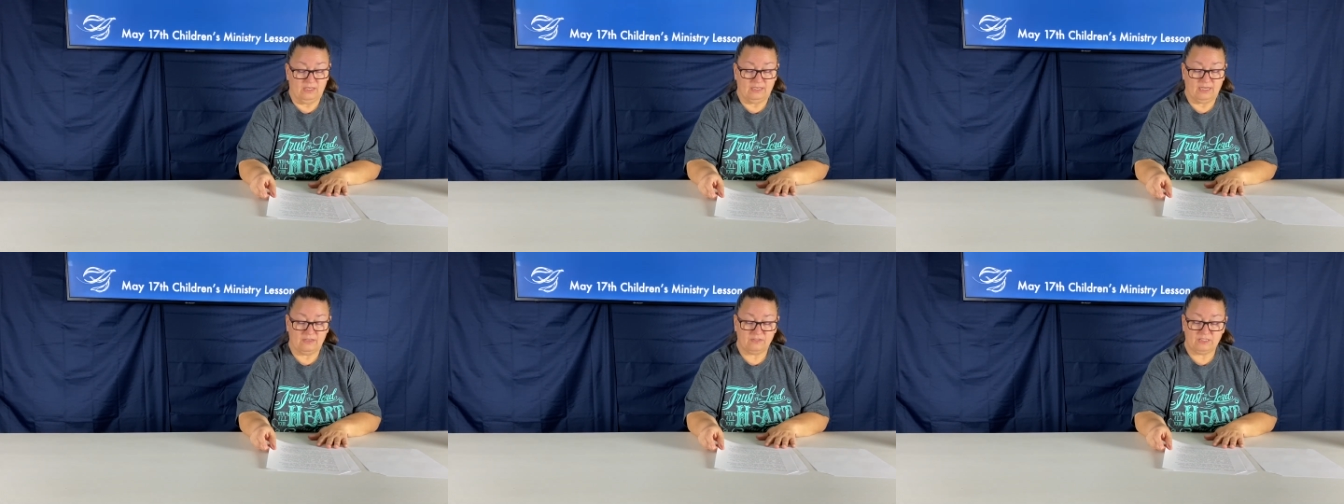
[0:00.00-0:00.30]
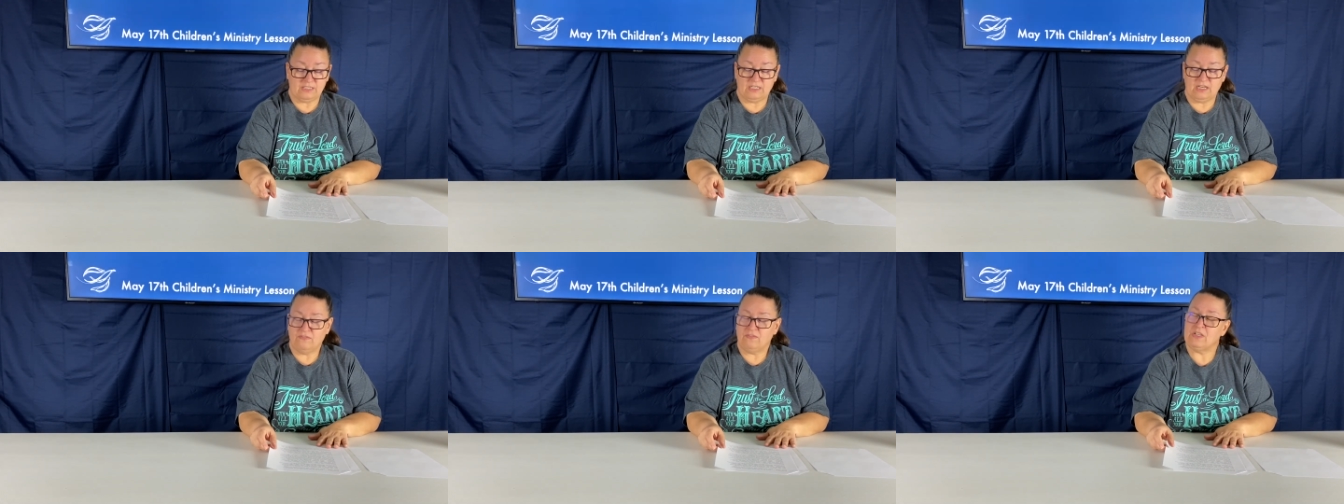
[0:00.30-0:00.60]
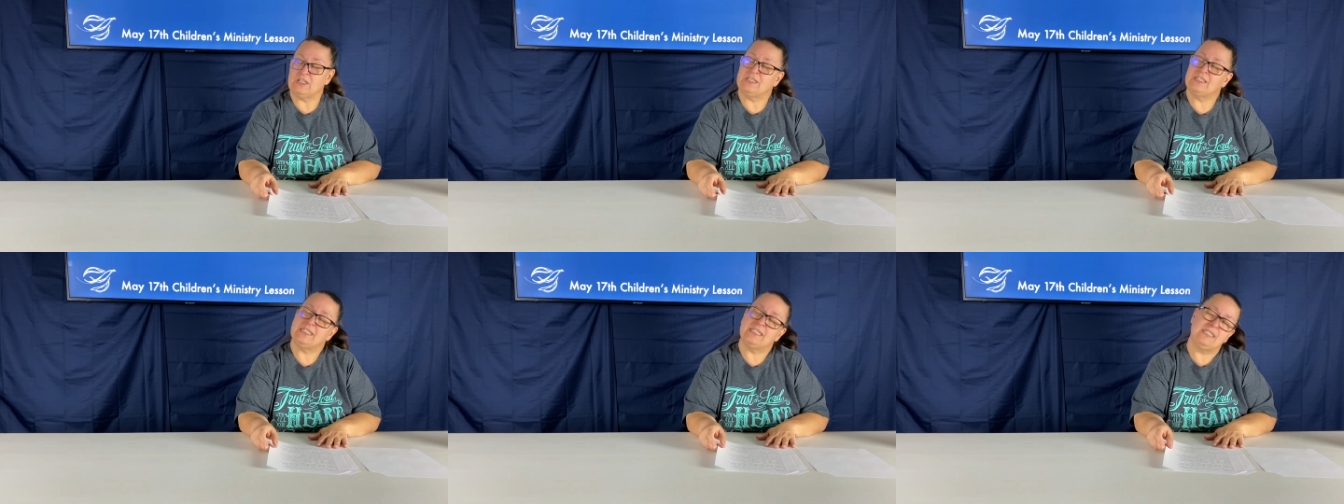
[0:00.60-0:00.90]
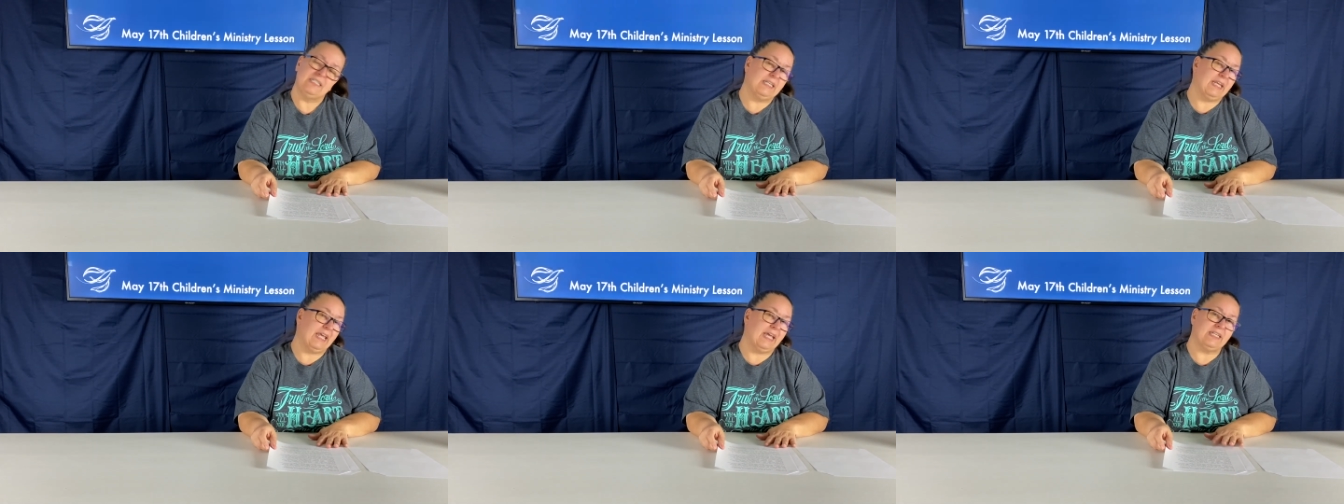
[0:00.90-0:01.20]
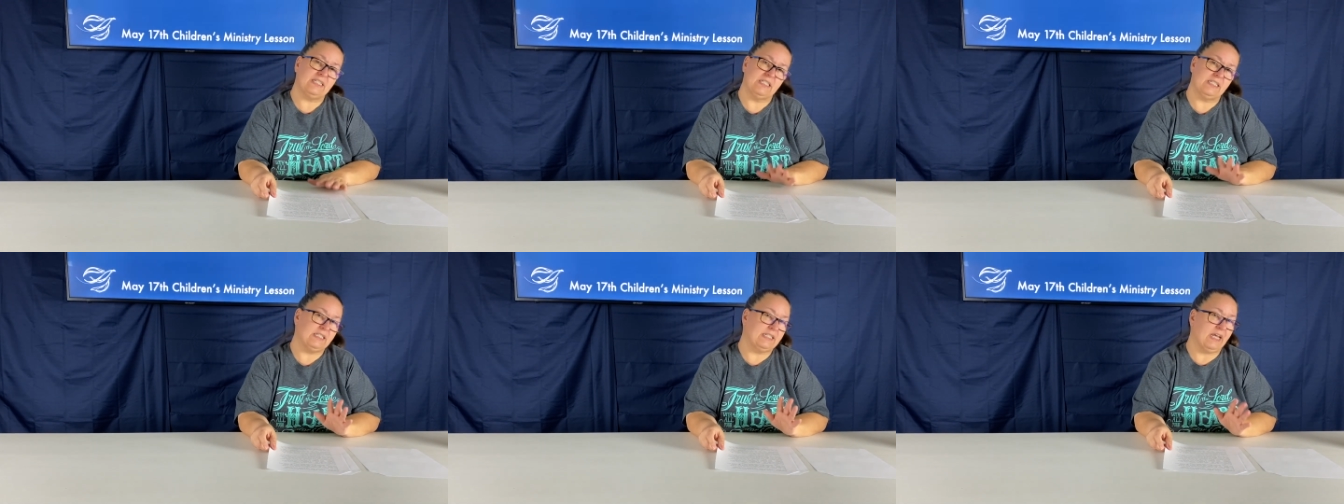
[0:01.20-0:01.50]
Now, Stephen didn't
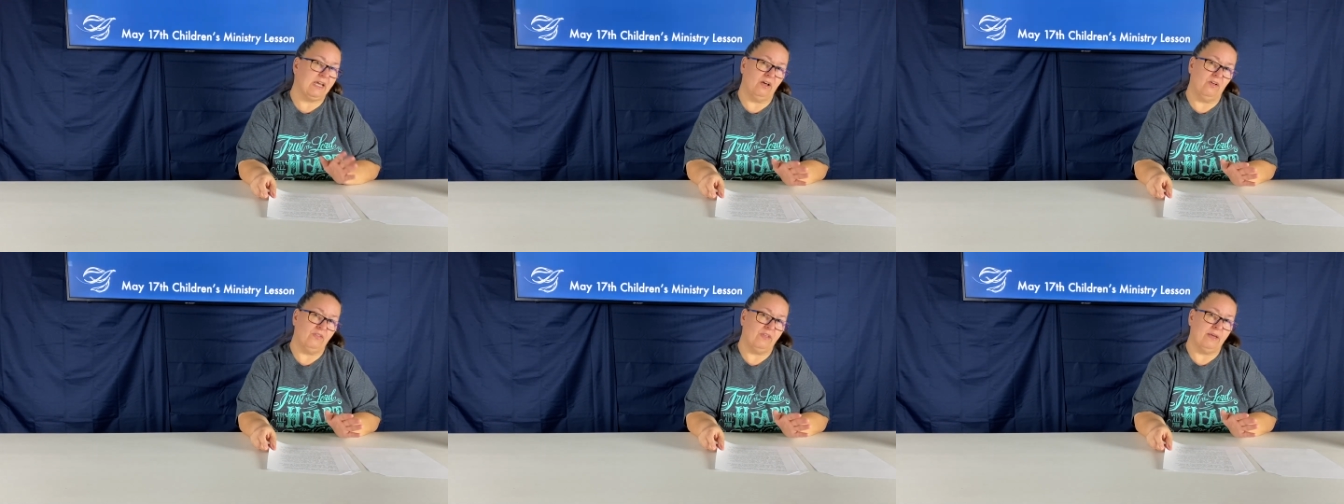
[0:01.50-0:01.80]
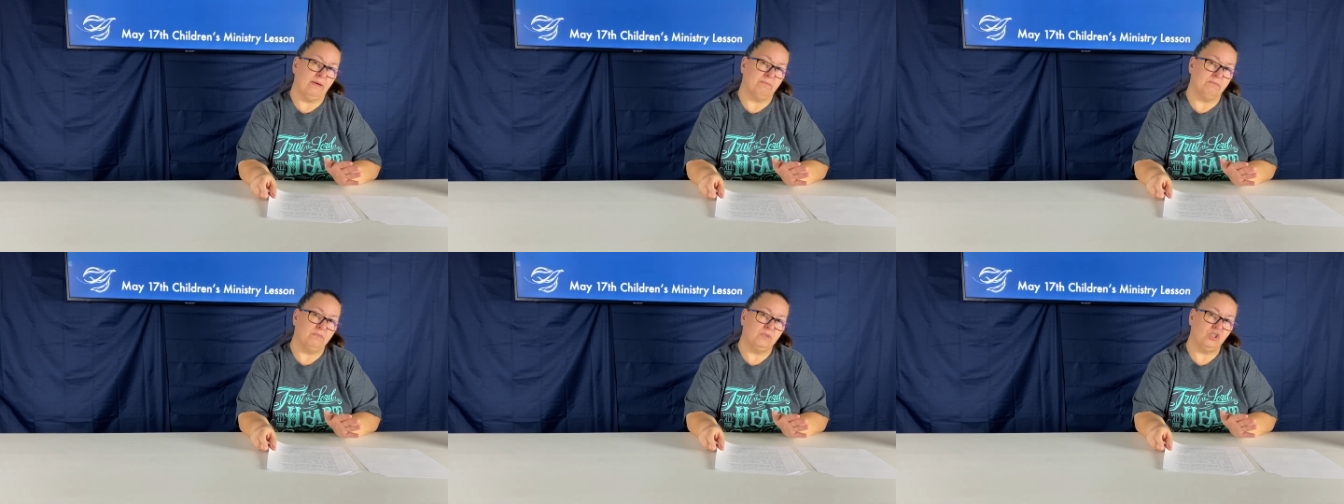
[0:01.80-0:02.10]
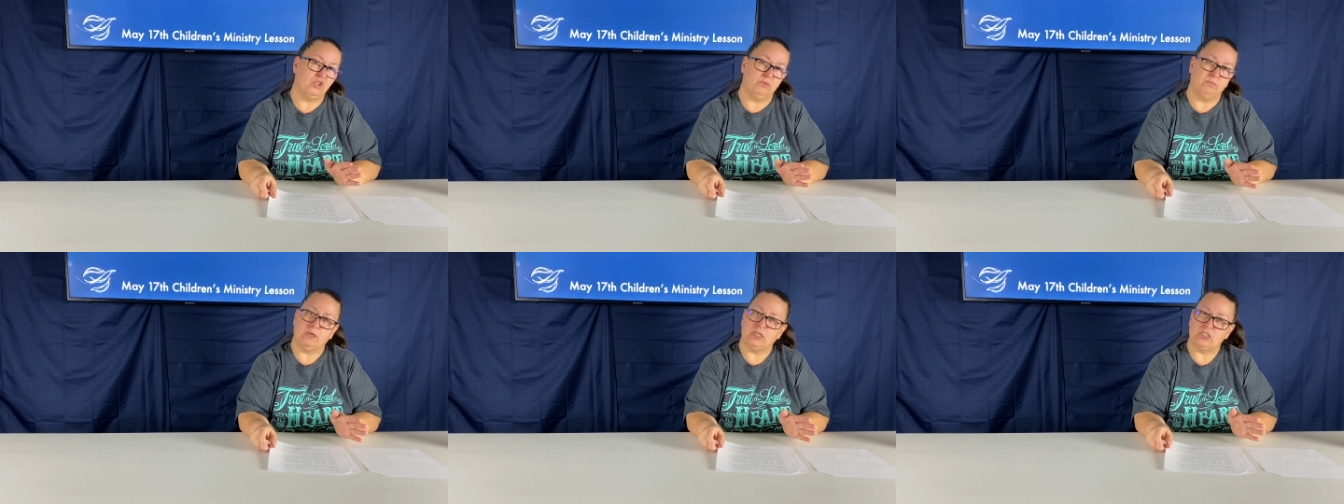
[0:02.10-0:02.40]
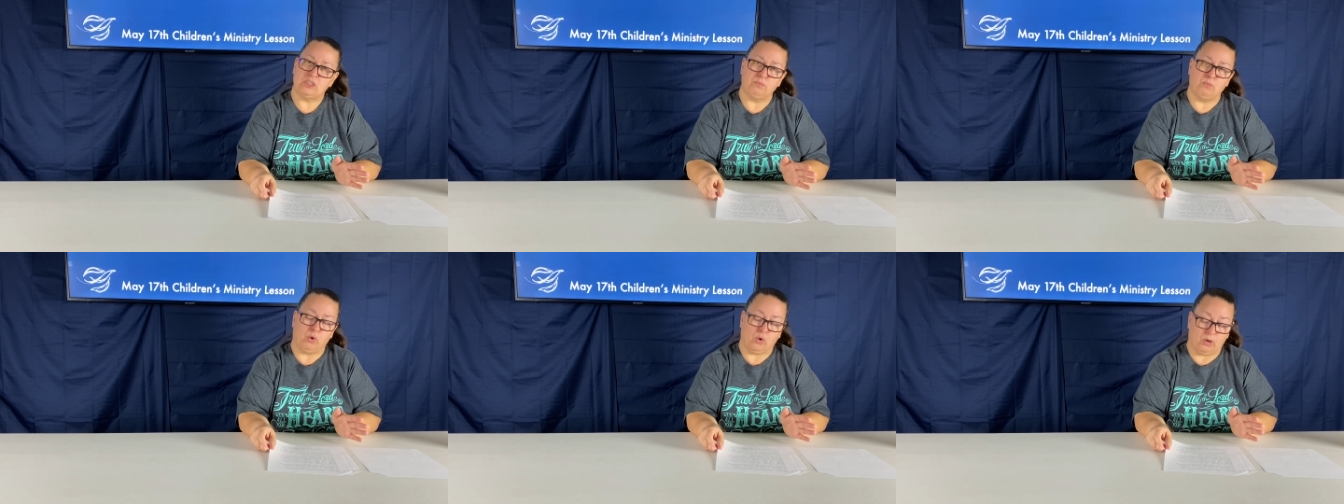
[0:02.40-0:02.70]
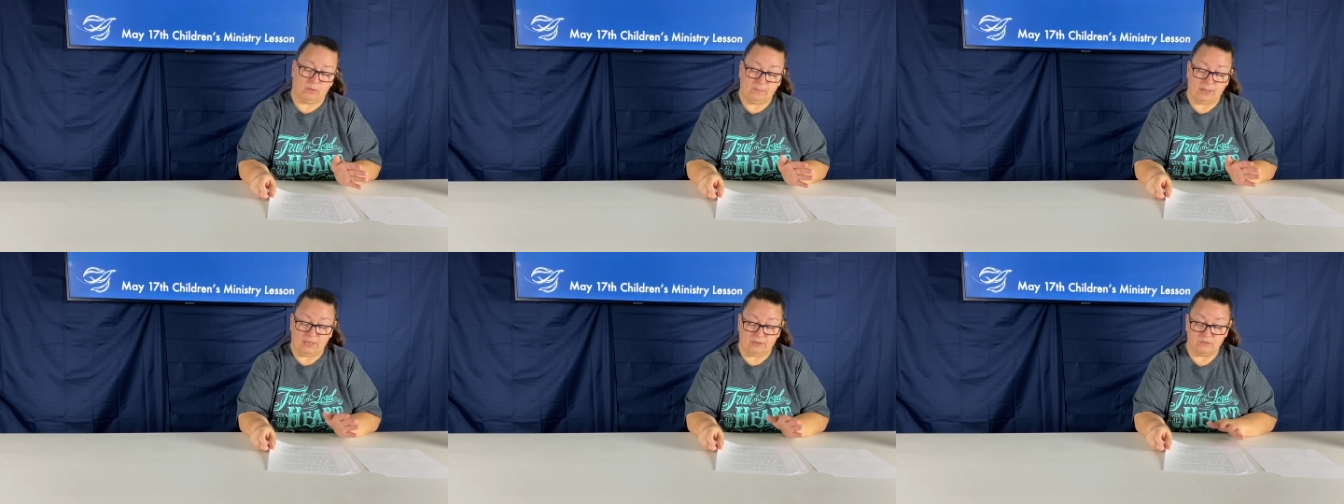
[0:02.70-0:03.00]
get to tell them too much more
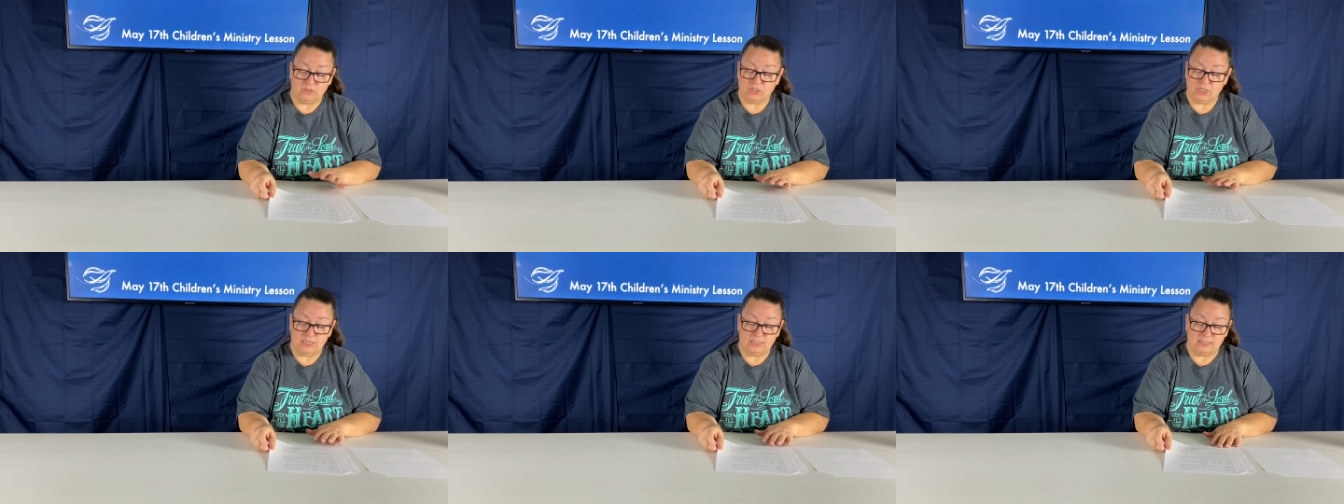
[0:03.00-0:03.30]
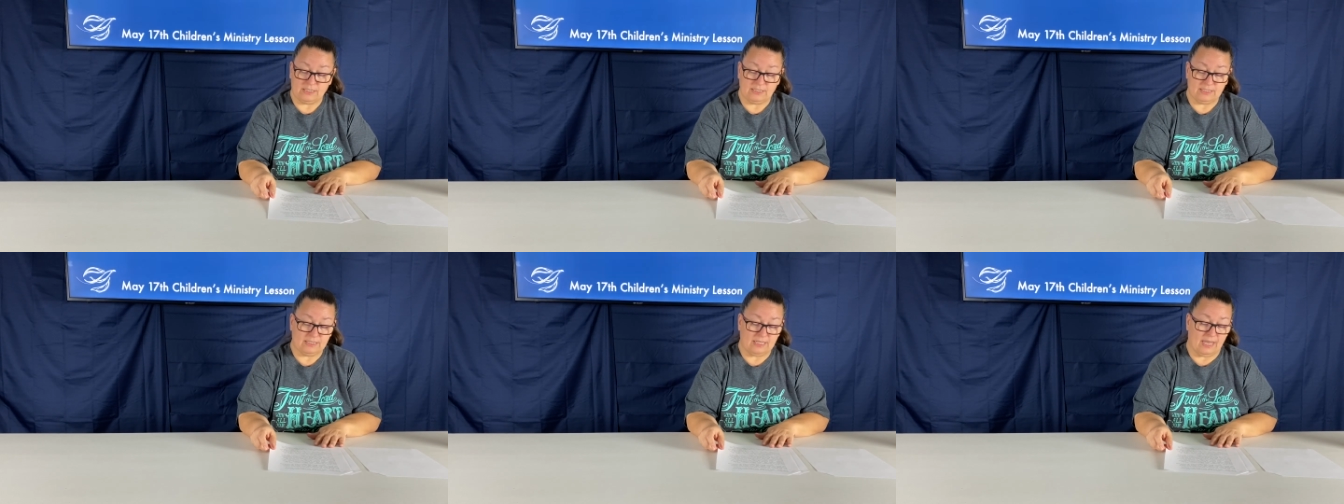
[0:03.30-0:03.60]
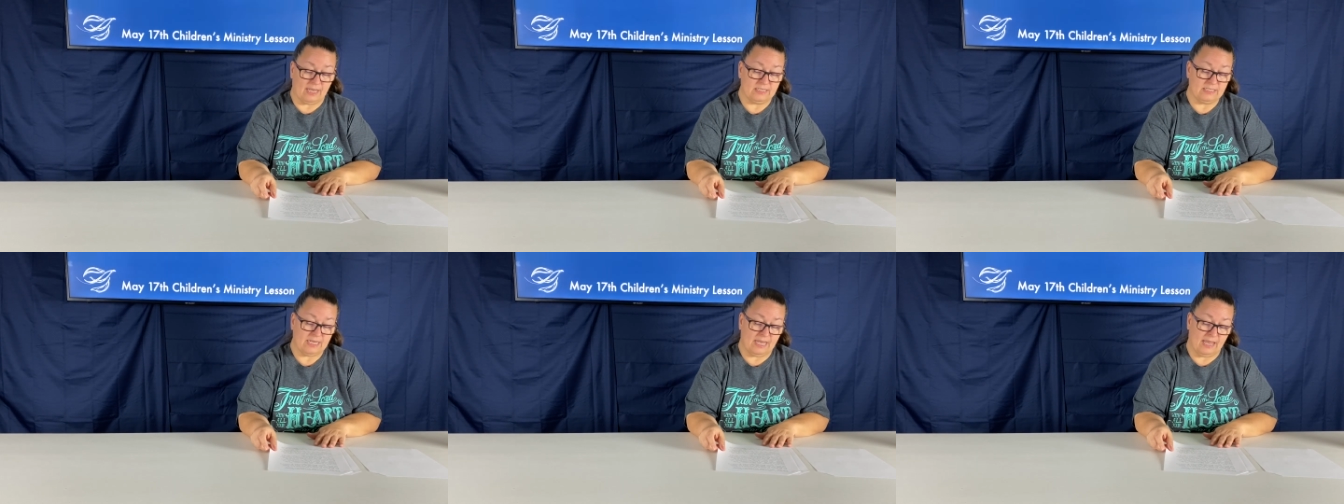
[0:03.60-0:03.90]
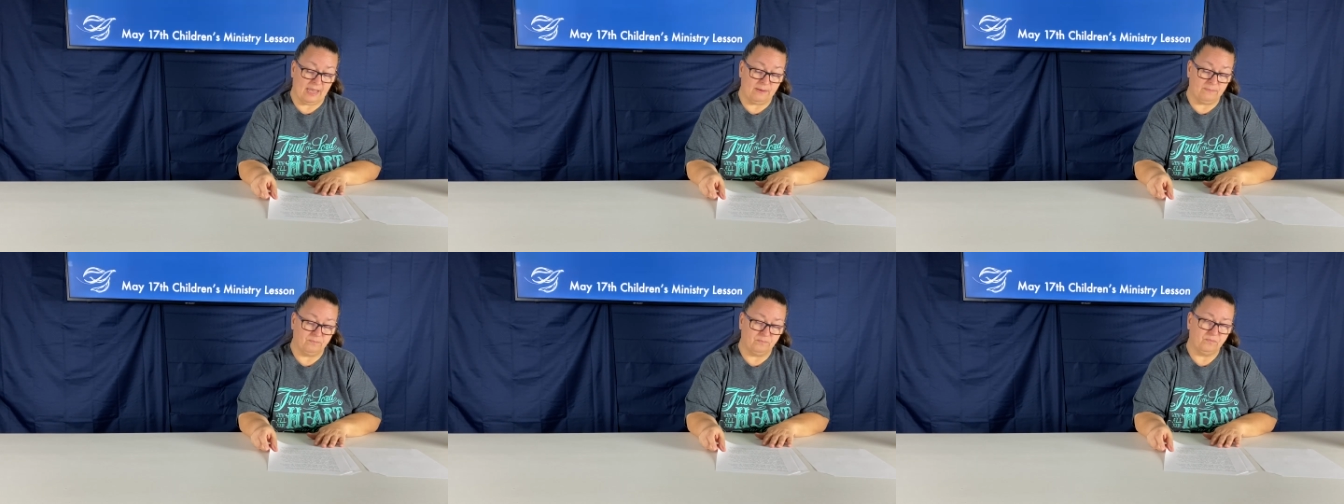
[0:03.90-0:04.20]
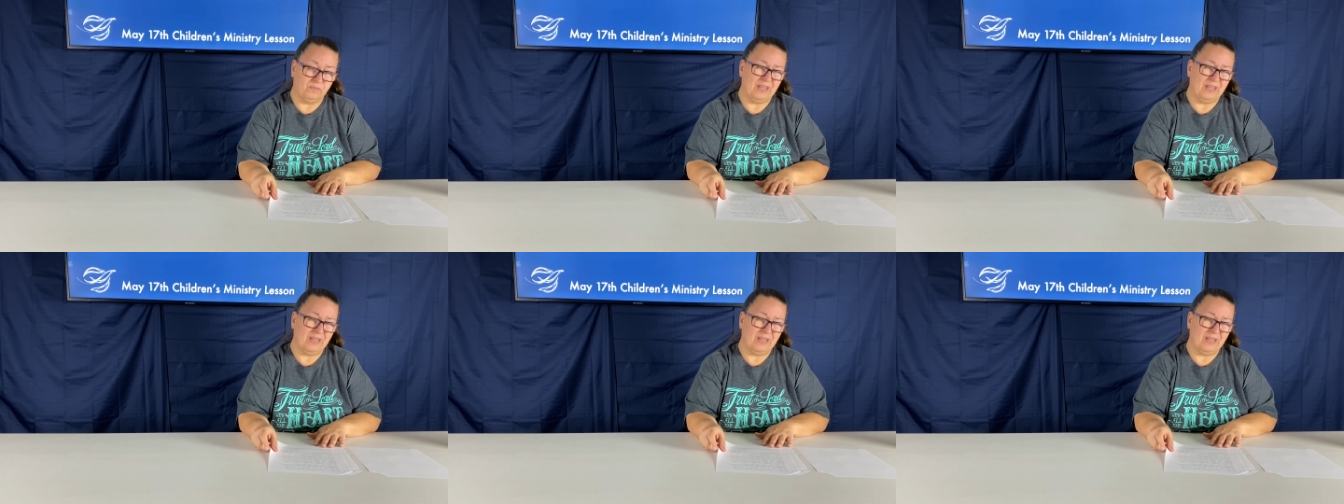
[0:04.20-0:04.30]
about Jesus that day